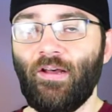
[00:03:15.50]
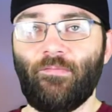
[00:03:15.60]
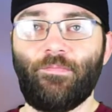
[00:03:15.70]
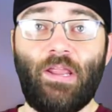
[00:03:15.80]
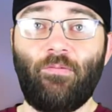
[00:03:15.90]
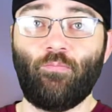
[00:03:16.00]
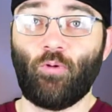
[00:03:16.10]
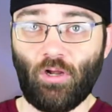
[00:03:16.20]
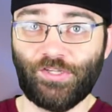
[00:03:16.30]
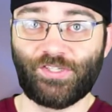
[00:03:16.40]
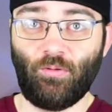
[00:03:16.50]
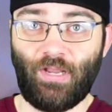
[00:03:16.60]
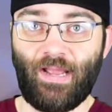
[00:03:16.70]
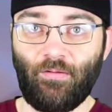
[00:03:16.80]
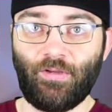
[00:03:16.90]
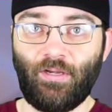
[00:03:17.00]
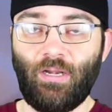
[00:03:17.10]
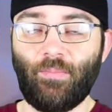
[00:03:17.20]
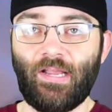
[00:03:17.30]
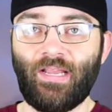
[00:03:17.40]
They were all sold out
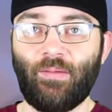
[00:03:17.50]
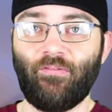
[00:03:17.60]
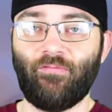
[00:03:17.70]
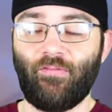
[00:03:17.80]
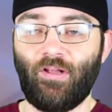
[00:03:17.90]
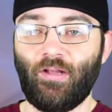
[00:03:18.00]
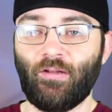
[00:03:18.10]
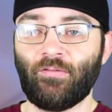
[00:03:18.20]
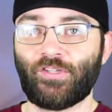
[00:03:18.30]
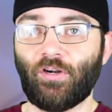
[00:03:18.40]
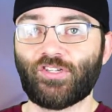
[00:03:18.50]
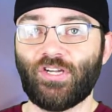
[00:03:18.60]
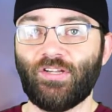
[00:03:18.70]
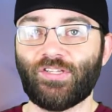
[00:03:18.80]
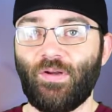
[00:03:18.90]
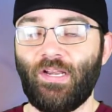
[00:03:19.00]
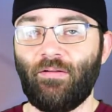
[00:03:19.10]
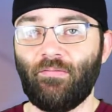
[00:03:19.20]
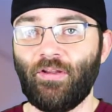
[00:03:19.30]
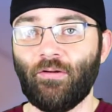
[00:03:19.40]
during my time of searching, so I
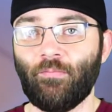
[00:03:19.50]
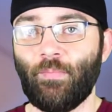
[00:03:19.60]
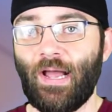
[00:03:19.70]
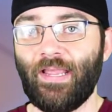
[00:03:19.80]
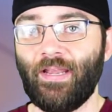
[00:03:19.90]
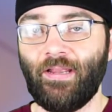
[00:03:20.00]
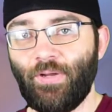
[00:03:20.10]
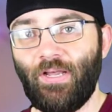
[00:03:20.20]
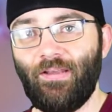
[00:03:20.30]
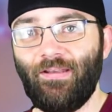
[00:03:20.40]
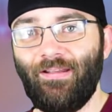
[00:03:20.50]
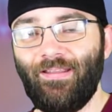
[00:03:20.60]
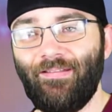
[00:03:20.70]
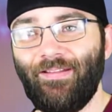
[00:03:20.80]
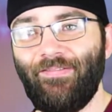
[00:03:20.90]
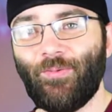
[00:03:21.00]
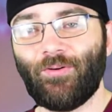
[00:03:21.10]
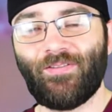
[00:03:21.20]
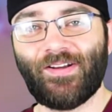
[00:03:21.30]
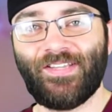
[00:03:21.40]
didn't buy any. But even
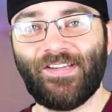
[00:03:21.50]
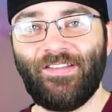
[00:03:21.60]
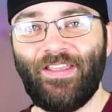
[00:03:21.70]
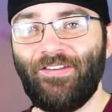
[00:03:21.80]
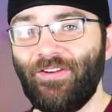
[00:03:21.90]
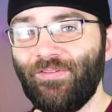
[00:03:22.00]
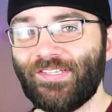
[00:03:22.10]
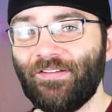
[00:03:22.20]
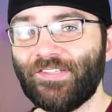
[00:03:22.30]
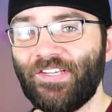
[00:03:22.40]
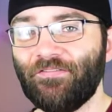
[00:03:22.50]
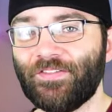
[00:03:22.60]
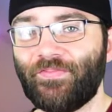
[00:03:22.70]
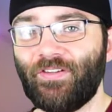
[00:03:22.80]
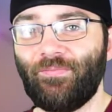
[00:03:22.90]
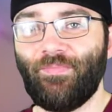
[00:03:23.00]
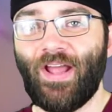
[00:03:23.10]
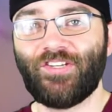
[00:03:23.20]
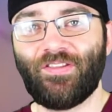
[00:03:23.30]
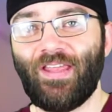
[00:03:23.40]
more interesting is that they do sell singles for
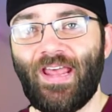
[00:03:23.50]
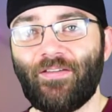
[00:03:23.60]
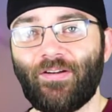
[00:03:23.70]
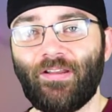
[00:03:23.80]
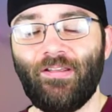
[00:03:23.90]
Magic the Gathering.